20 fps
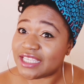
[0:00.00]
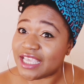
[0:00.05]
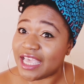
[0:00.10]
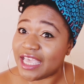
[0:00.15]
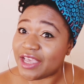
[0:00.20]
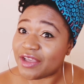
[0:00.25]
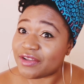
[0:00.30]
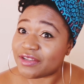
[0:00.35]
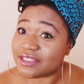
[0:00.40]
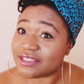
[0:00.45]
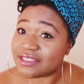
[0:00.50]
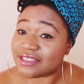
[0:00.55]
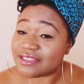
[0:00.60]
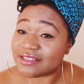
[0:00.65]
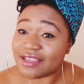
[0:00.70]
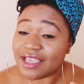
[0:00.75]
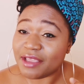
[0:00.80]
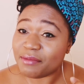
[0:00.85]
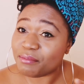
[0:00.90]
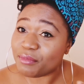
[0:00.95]

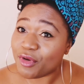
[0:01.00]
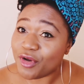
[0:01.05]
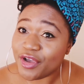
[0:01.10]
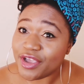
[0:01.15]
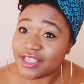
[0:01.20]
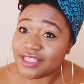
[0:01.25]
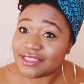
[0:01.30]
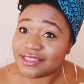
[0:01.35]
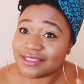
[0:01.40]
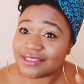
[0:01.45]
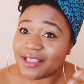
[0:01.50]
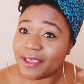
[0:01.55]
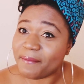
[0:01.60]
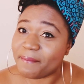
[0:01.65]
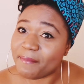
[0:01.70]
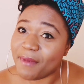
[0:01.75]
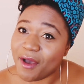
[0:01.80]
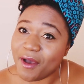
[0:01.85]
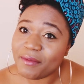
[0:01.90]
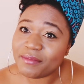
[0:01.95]
girls and boys and
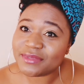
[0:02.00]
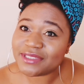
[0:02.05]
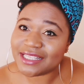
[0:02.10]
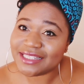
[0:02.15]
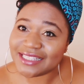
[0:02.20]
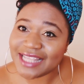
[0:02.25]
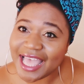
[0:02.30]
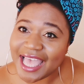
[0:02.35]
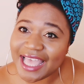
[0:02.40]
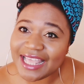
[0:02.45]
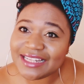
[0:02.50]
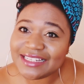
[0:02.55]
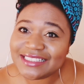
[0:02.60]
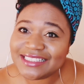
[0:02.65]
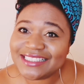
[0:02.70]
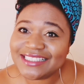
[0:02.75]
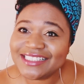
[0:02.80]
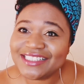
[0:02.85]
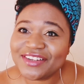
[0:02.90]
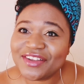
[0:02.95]
moms and
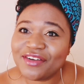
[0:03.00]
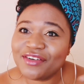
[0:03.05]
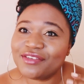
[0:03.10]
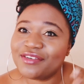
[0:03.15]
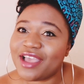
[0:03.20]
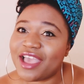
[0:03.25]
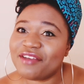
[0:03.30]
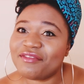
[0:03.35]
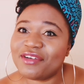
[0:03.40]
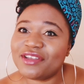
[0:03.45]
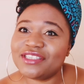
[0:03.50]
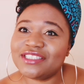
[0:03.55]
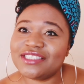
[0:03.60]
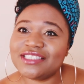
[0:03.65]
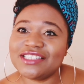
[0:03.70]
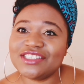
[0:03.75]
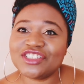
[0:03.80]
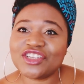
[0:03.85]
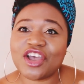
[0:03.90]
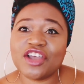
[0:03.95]
dads, you know, whoever
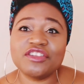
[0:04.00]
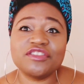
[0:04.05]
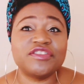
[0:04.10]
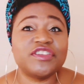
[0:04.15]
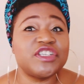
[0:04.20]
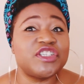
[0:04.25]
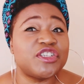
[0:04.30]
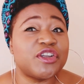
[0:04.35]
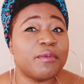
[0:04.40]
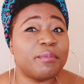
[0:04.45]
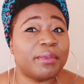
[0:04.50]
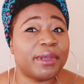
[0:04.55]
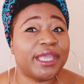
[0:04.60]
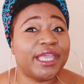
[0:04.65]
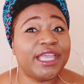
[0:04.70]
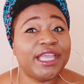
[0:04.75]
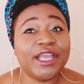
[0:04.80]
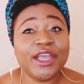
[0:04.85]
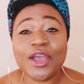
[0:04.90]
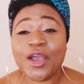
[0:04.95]
is in charge of the
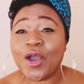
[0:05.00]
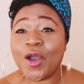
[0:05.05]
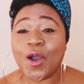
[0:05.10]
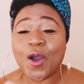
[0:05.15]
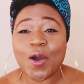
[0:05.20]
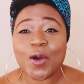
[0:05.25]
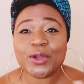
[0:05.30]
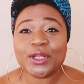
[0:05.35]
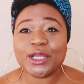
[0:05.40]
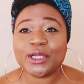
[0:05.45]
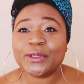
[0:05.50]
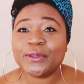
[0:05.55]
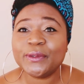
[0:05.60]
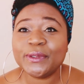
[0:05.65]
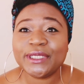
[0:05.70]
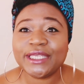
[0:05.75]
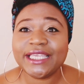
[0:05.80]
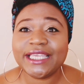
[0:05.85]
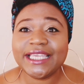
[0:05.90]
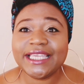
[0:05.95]
shopping or the
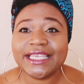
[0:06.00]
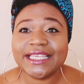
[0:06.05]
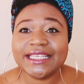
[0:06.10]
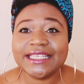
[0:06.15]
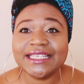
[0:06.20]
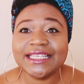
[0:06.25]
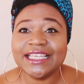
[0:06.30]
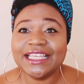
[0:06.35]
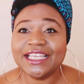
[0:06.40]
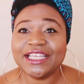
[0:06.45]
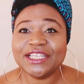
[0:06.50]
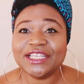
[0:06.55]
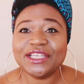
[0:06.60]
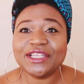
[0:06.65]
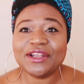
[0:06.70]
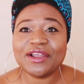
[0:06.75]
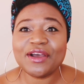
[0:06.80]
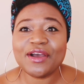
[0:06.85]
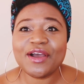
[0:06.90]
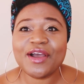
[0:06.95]
cooking,
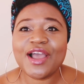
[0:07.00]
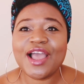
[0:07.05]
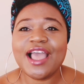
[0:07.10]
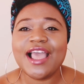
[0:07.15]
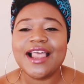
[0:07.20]
you know,